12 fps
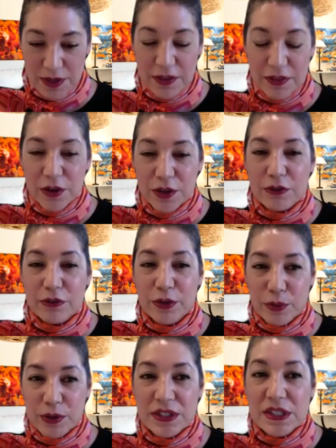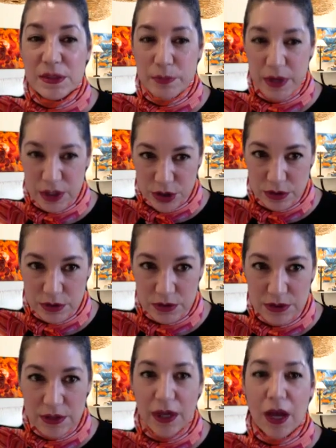They're going to feel really special
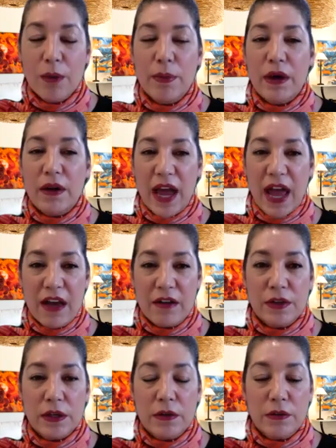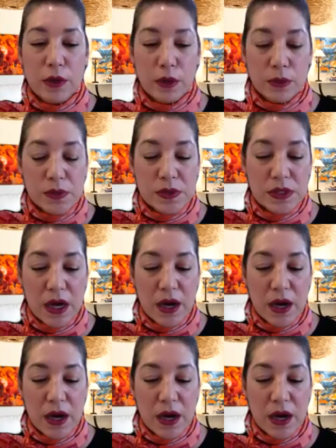about having those,